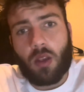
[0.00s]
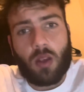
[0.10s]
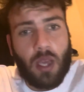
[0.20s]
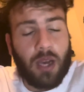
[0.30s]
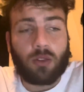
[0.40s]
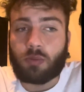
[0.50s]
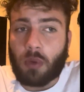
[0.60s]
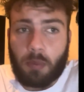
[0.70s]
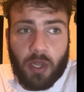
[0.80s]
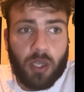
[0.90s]
How's my
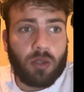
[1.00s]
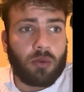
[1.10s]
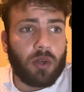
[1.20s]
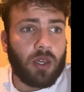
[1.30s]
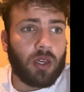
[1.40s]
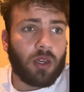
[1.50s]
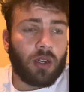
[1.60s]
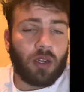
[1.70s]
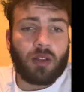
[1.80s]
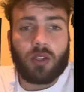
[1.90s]
player doing?
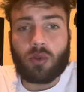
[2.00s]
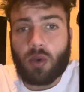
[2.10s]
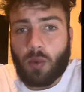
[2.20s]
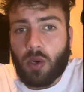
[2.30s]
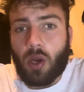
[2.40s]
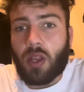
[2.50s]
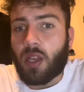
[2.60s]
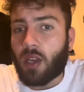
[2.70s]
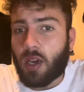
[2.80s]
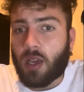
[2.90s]
Are they doing well? Are they
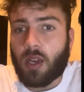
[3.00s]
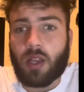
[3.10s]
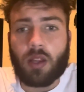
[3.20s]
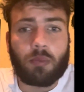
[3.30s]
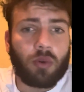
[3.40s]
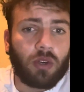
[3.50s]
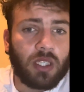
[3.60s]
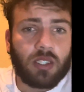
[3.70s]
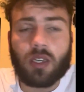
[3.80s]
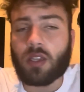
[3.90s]
not? Are they
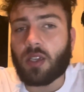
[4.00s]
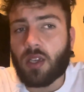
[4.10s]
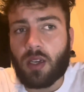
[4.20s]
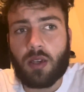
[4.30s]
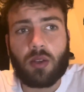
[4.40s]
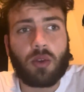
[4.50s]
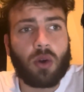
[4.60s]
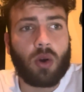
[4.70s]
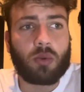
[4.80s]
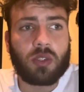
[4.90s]
progressing? Are they not? You
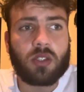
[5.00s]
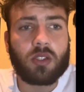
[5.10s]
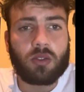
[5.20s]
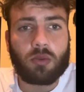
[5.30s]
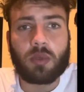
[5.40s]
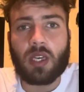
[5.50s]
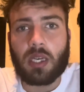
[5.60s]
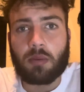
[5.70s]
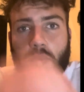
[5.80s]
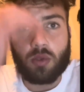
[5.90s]
always need to be
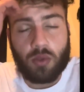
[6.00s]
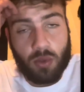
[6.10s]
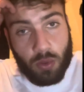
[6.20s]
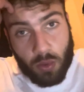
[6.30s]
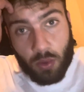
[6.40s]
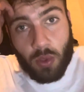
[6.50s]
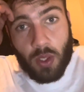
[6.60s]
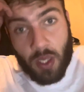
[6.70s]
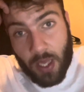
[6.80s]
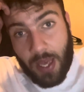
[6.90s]
able to
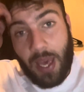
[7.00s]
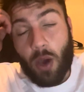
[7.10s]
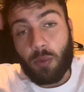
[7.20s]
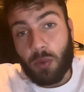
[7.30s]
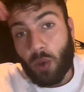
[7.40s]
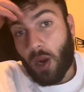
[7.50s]
help your